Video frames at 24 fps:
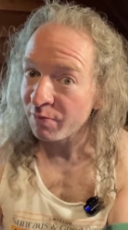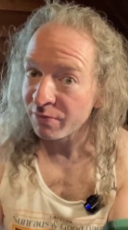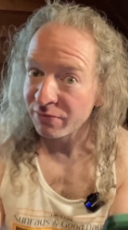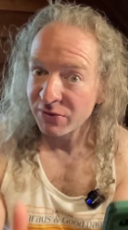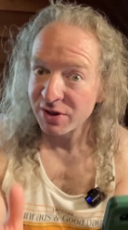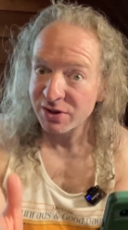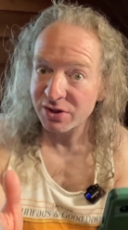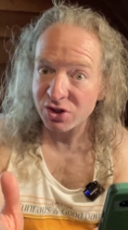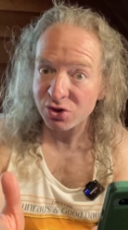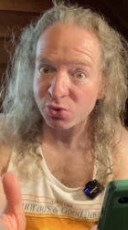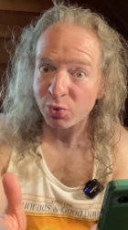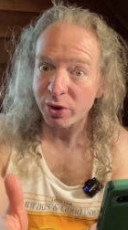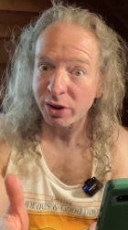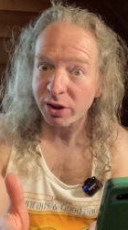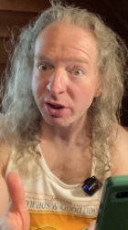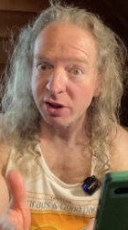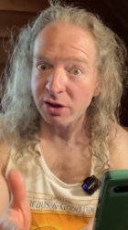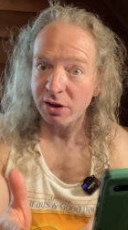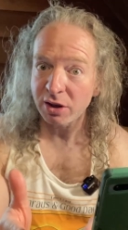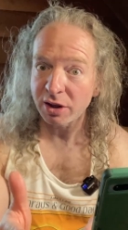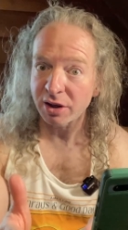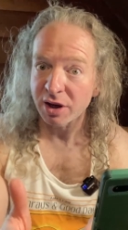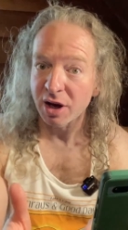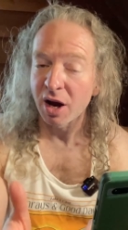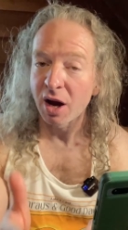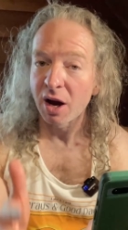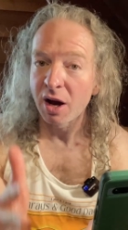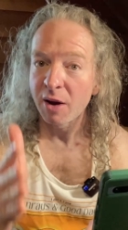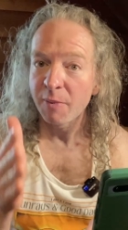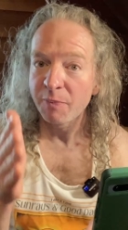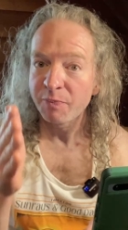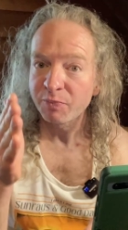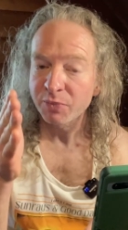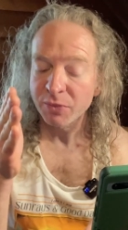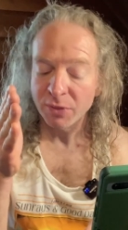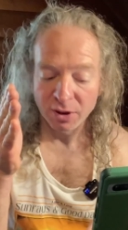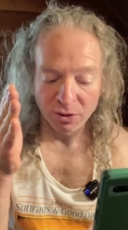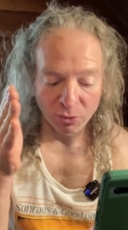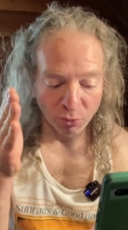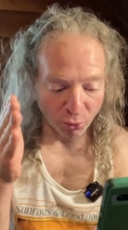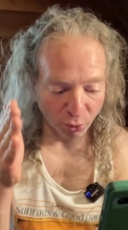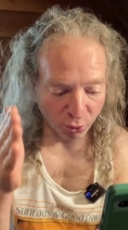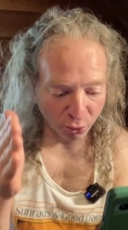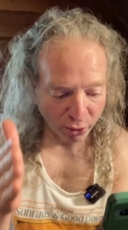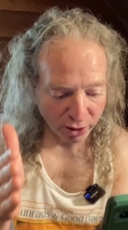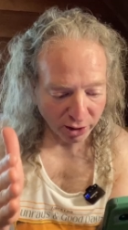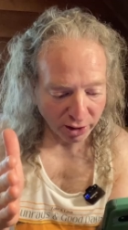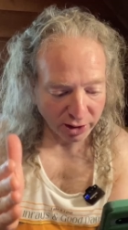This is really good,
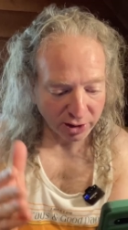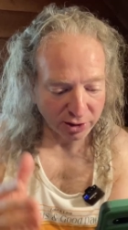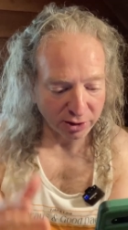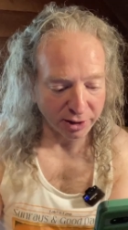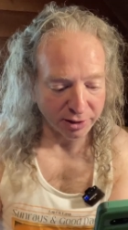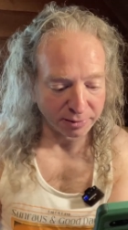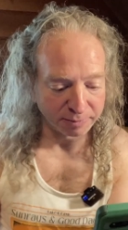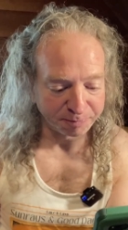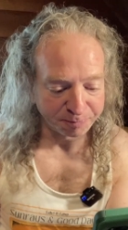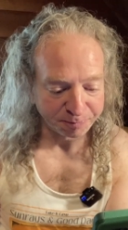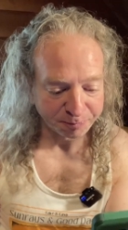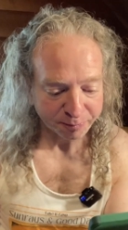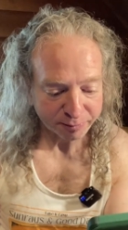really good.